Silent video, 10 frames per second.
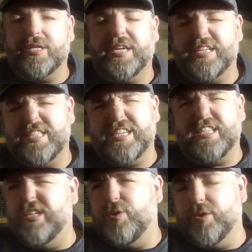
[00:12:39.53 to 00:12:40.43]
like a
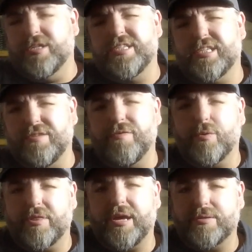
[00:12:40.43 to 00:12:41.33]
62 or 64
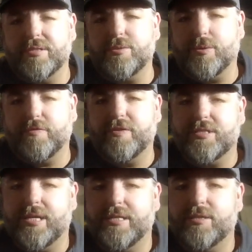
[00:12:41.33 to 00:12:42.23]
thousandths orifice
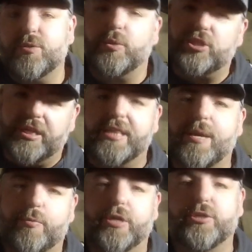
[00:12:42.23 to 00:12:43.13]
on there, so we should get that
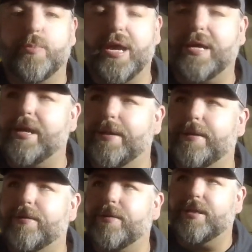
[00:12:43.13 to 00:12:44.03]
pressure back on
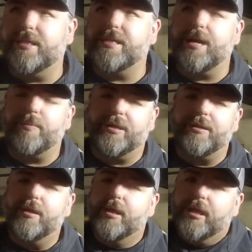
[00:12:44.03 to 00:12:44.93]
there at the top end.
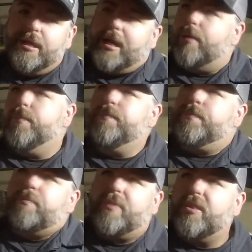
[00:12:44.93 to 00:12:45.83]
Now,
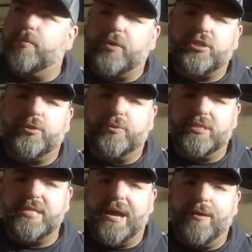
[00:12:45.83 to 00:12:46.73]
the pressure was
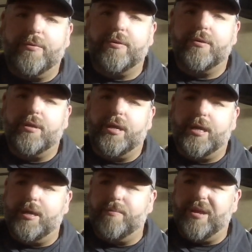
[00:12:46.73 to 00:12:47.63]
down,
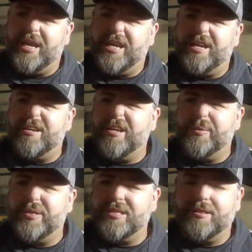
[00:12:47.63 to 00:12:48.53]
and it
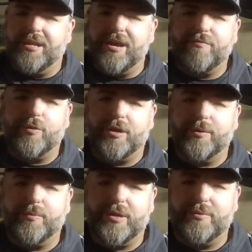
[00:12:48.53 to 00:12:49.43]
wasn't enough where
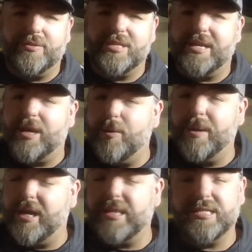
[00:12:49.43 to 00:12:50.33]
it was like, oh my
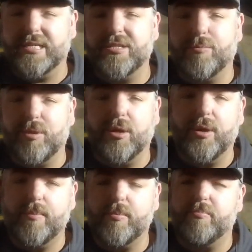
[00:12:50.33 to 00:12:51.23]
god, this thing's gonna blow
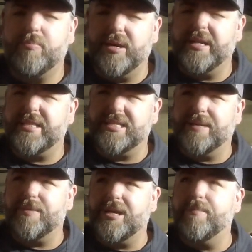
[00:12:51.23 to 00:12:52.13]
up. But at the same
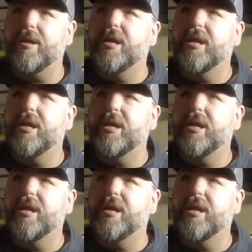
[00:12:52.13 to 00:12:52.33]
time,